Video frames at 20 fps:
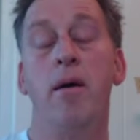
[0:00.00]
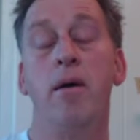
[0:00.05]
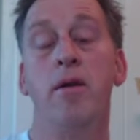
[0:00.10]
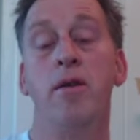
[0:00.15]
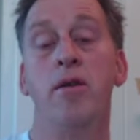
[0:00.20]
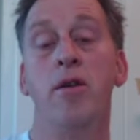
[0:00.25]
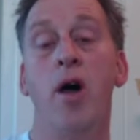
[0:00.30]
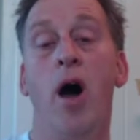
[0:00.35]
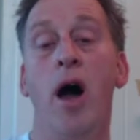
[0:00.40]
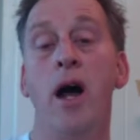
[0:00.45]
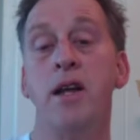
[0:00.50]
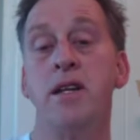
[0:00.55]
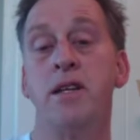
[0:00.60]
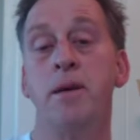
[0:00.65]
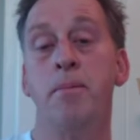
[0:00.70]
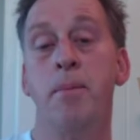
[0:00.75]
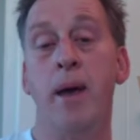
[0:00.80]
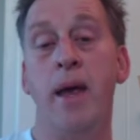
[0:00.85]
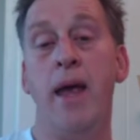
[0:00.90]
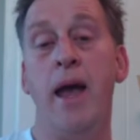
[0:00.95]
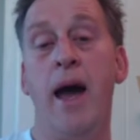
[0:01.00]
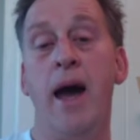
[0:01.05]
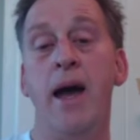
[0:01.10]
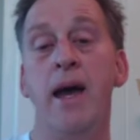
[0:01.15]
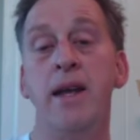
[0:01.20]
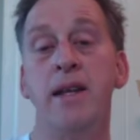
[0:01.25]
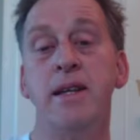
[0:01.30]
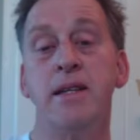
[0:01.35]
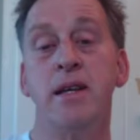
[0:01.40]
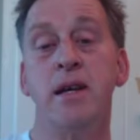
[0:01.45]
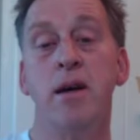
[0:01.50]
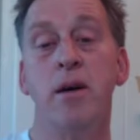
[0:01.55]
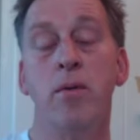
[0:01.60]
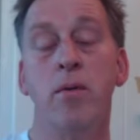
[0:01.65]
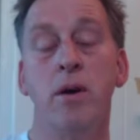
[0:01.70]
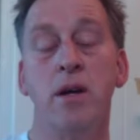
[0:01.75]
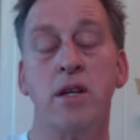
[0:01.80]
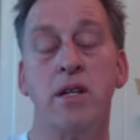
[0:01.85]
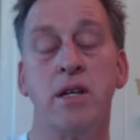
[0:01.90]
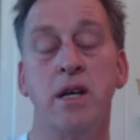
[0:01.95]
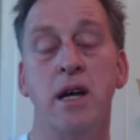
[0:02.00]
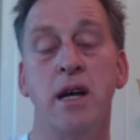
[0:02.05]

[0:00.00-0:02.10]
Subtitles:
knight to b8, which